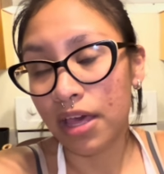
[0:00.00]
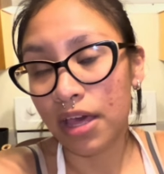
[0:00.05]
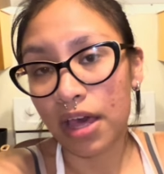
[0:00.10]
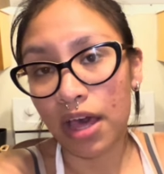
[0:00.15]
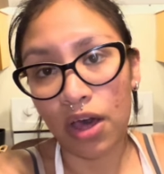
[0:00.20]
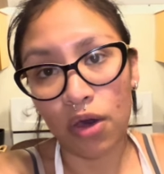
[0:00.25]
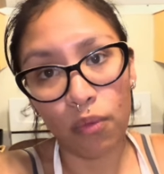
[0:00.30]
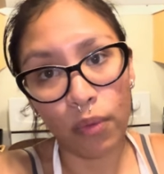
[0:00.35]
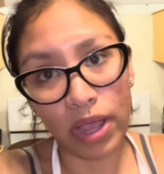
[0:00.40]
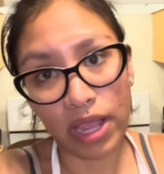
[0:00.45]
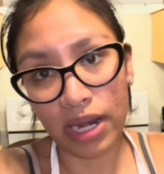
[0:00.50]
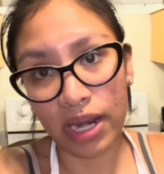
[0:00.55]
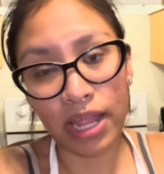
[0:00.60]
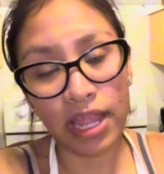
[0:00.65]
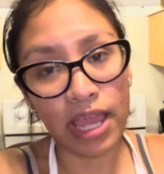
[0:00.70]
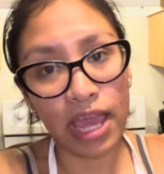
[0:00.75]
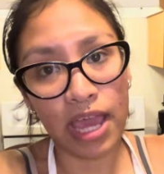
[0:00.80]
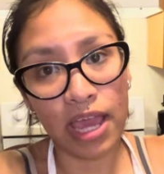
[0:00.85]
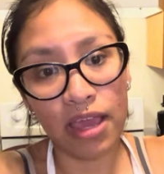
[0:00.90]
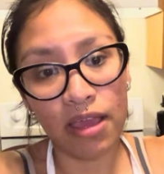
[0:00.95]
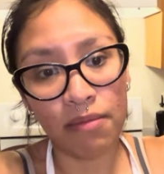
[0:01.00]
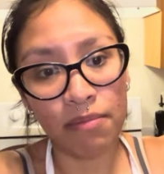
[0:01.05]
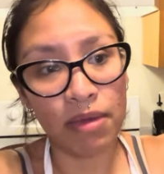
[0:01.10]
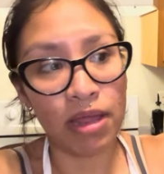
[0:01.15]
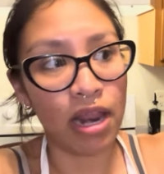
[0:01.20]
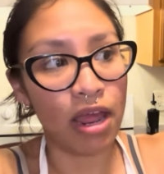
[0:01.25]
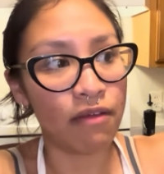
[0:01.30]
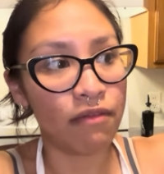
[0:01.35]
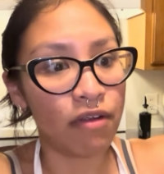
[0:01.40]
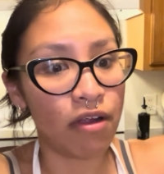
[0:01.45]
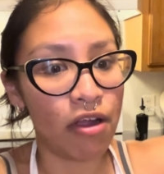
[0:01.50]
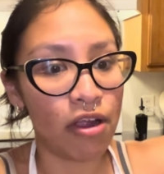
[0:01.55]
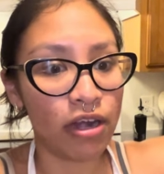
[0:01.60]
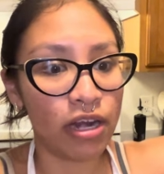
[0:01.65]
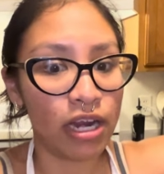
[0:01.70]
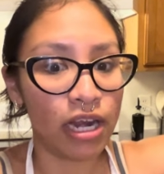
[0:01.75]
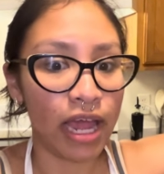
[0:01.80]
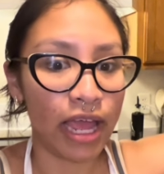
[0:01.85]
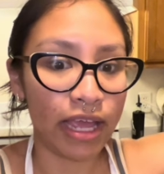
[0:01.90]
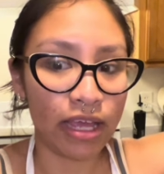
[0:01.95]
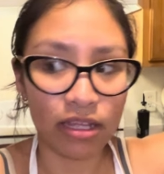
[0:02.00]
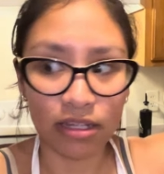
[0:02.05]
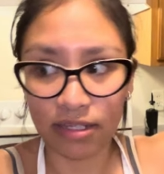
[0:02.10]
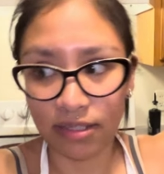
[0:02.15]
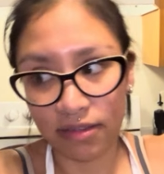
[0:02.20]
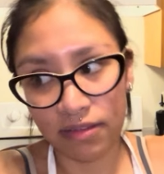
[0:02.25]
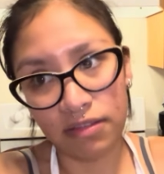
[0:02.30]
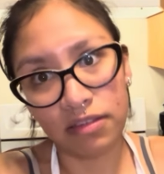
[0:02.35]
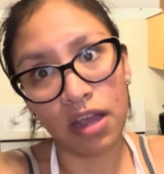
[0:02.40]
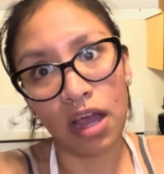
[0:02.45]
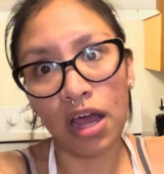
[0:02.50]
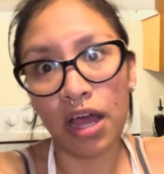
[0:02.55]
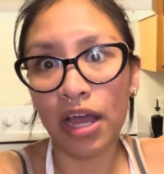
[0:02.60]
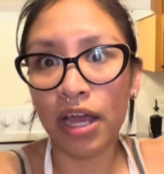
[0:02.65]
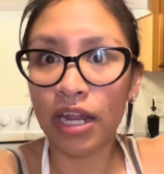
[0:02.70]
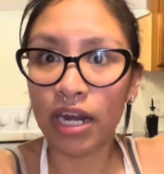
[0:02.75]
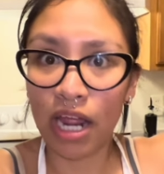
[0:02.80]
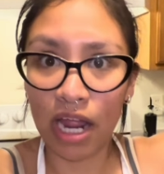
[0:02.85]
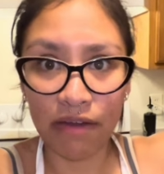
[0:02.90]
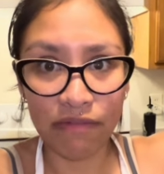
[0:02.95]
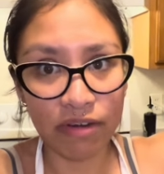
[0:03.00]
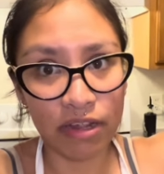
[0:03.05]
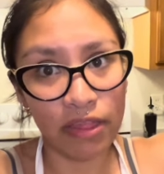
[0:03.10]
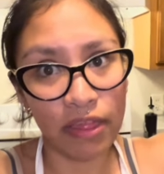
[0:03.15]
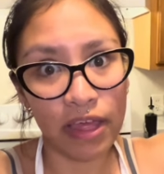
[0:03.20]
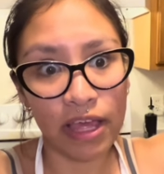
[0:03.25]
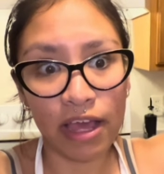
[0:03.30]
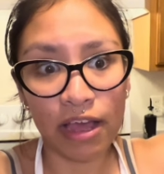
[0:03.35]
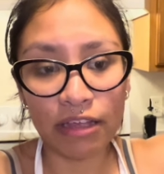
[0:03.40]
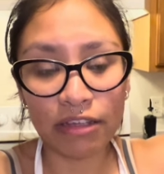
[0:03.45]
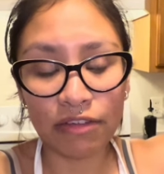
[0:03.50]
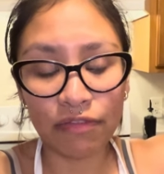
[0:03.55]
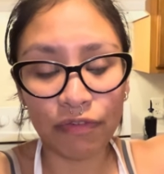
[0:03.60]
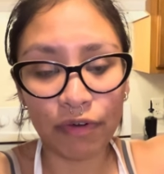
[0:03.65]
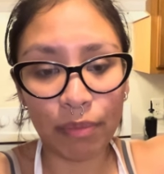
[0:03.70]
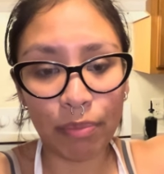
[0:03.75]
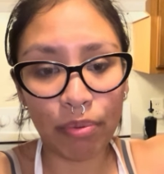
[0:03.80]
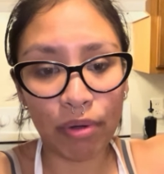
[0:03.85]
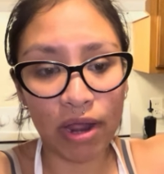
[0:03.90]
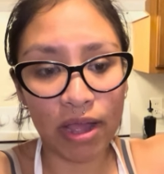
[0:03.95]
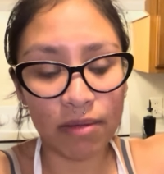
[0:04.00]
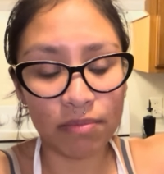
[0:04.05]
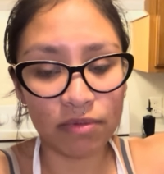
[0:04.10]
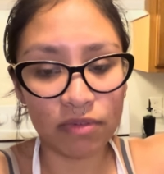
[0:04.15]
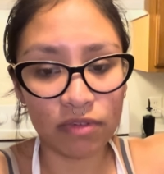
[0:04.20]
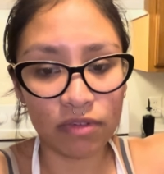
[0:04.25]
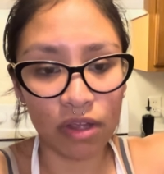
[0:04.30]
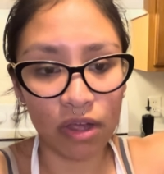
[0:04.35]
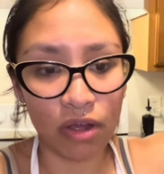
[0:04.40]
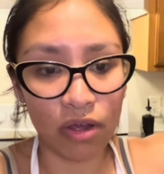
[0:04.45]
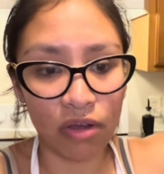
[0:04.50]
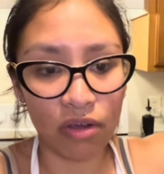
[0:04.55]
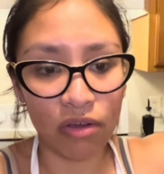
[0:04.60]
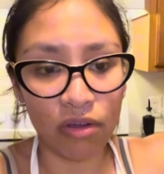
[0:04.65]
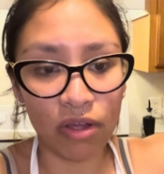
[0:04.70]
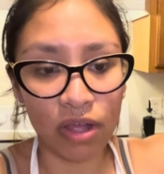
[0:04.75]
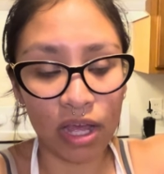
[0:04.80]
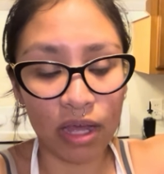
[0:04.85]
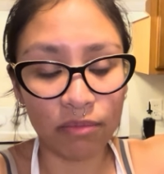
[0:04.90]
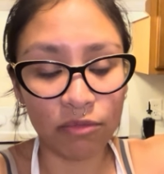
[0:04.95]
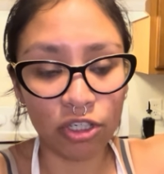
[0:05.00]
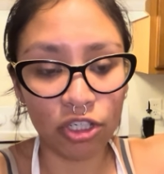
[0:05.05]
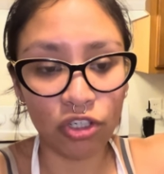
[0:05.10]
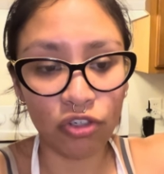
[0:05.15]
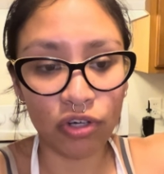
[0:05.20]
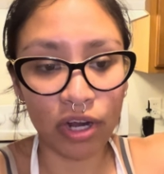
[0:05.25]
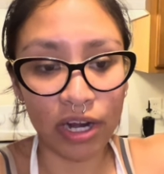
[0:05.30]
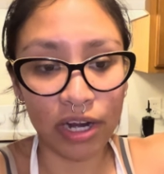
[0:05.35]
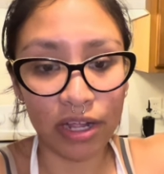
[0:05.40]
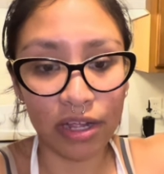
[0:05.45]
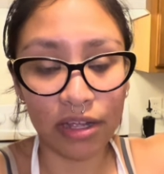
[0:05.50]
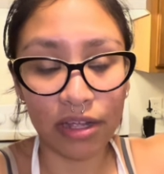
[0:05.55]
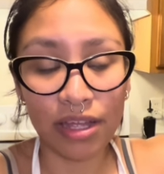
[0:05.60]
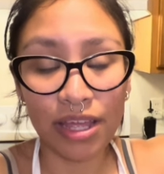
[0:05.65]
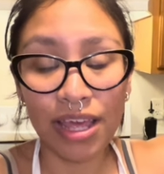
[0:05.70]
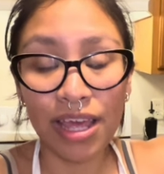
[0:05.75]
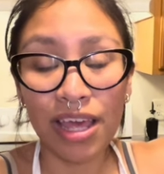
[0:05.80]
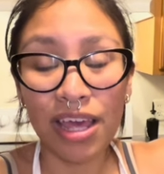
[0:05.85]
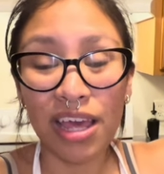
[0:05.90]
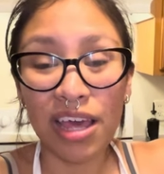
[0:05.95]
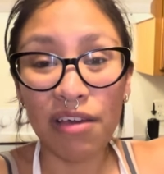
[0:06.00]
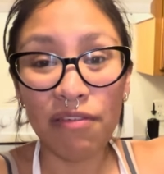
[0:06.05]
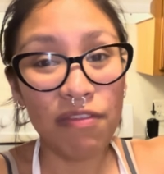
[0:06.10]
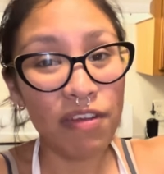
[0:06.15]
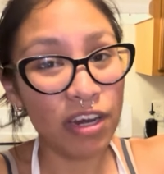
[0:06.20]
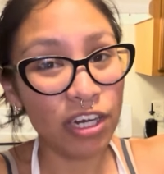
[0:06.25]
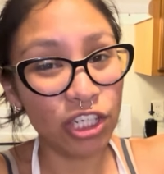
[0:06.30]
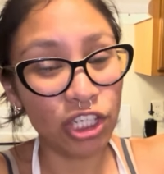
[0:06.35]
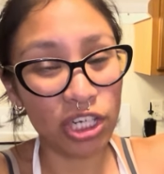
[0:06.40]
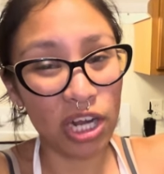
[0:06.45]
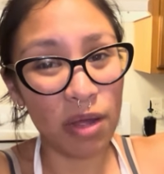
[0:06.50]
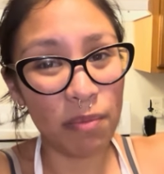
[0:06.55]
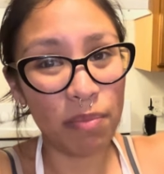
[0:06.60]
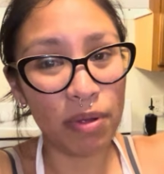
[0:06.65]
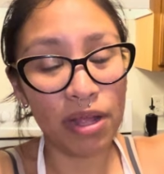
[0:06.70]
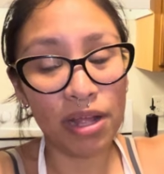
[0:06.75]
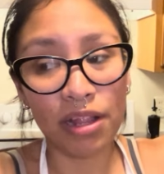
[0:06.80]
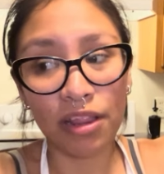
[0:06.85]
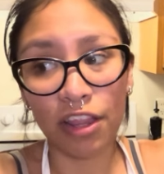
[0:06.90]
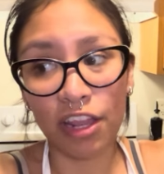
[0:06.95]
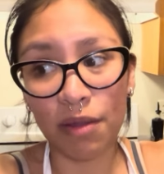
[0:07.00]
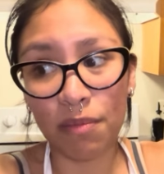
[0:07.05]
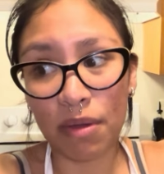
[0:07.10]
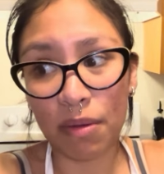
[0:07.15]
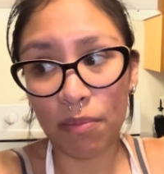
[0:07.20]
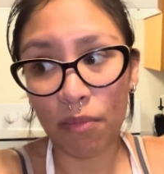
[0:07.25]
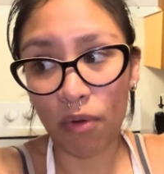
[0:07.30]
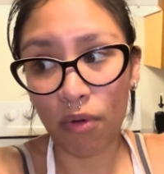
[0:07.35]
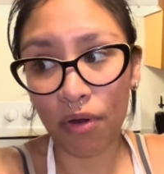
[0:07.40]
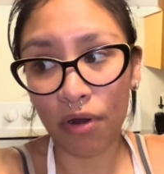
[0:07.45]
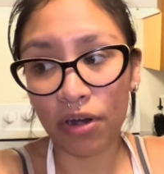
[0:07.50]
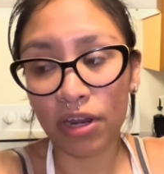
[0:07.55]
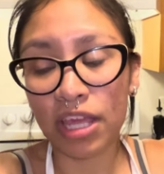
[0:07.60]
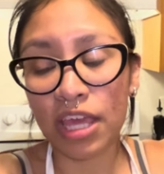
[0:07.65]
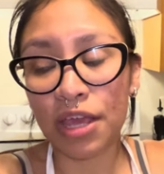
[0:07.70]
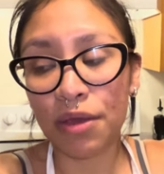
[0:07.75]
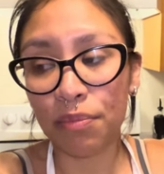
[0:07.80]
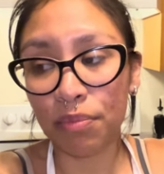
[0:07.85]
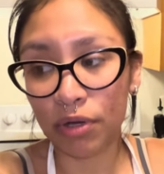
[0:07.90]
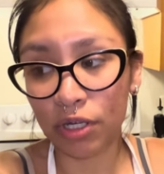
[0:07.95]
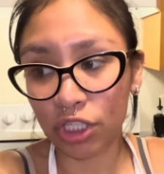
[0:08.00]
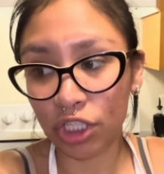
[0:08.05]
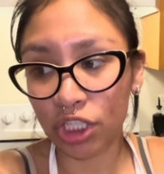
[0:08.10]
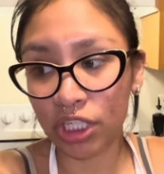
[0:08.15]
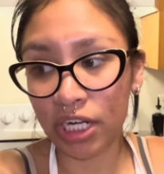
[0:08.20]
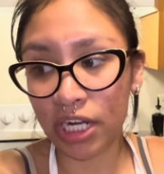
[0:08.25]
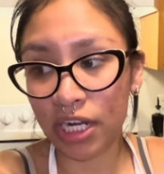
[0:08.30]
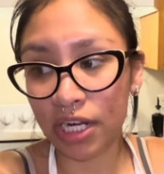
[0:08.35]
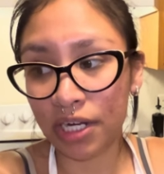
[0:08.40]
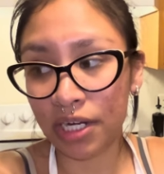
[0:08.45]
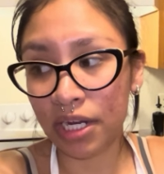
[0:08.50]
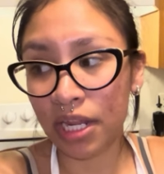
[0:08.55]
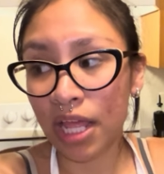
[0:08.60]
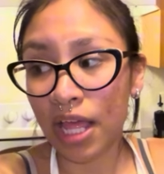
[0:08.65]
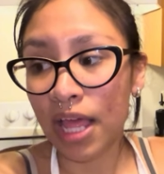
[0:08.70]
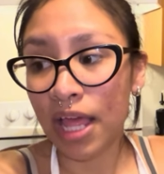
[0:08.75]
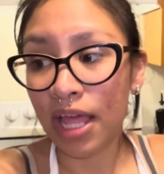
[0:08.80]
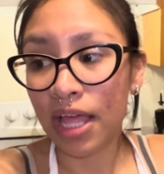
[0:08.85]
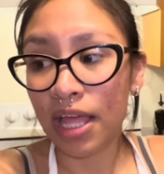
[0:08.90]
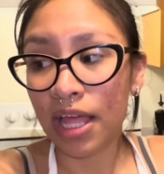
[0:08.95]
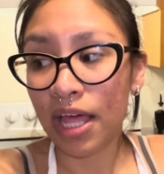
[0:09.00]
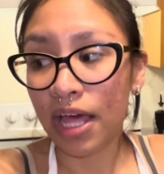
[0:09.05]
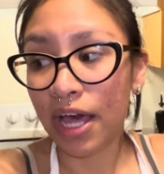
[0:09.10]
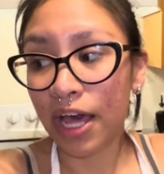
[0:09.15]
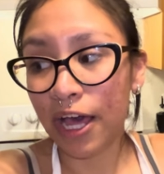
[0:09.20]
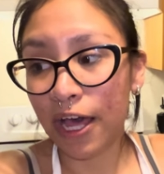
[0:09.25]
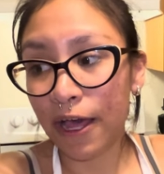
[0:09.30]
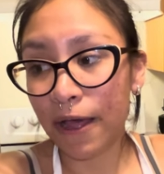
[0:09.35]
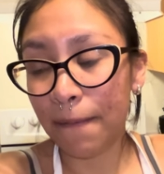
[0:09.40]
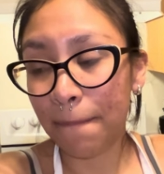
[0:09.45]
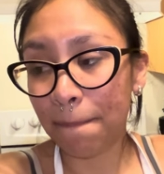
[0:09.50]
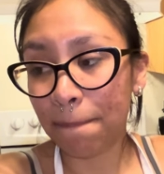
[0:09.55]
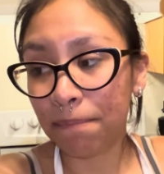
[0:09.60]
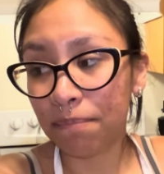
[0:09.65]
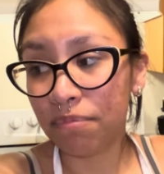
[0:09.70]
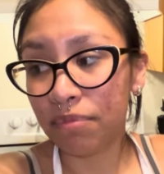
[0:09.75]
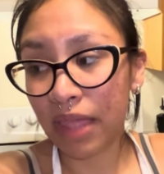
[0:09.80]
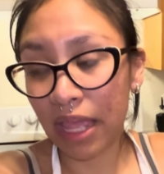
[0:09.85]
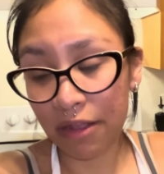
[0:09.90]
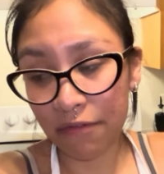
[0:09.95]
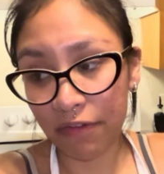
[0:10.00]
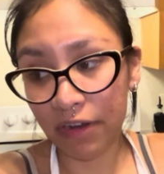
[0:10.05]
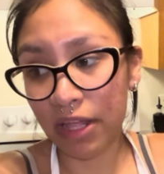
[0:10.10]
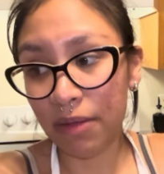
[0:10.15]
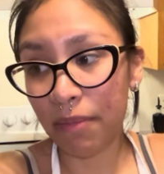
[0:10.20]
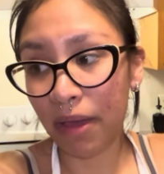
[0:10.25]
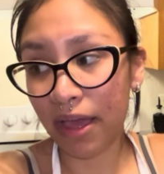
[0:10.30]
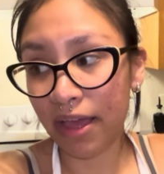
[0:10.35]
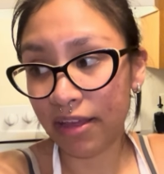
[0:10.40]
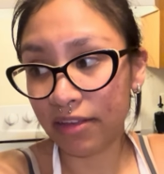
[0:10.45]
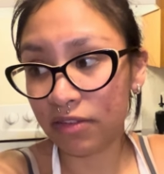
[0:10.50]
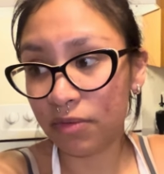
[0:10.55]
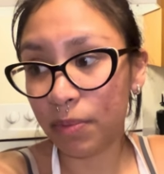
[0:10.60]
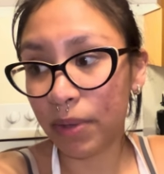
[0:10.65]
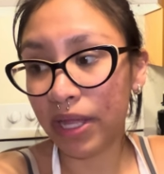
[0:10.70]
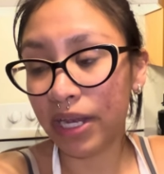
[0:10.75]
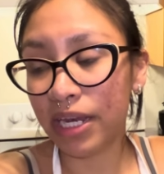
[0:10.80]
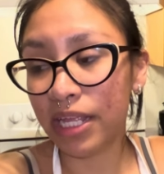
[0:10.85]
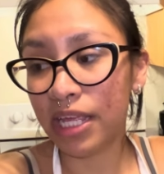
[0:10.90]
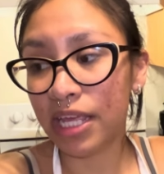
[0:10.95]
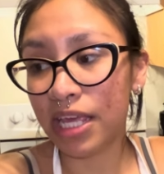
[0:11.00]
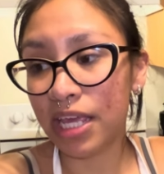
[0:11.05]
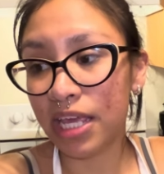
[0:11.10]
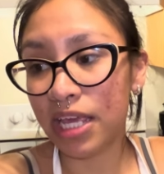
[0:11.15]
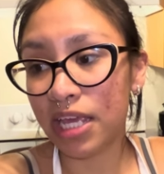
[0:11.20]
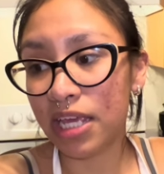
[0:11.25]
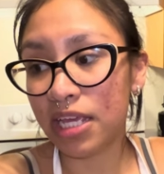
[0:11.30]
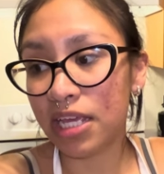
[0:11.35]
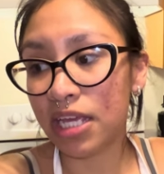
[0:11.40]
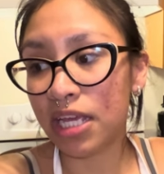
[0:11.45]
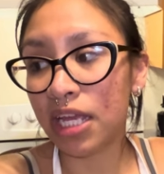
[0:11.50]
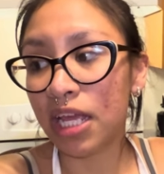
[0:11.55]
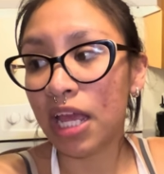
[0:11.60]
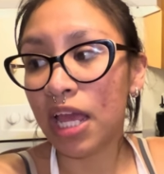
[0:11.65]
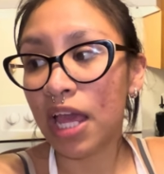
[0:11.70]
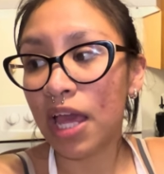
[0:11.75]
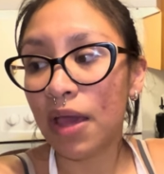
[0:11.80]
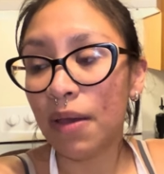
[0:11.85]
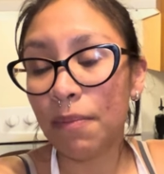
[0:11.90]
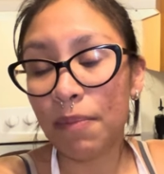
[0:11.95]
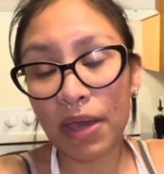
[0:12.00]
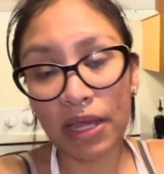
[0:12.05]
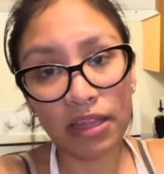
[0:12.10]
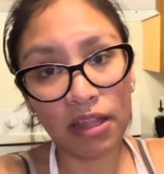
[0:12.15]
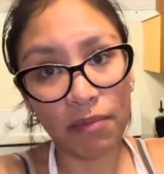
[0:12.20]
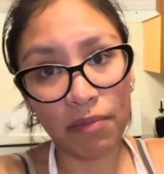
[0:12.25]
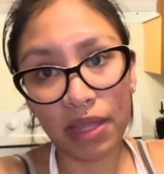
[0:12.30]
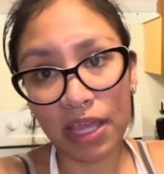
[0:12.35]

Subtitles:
a waiting game, and I've already like done everything else for prep, so I'm just trying to finish up a little bit more, keep pushing. Thankfully my husband, he picked up the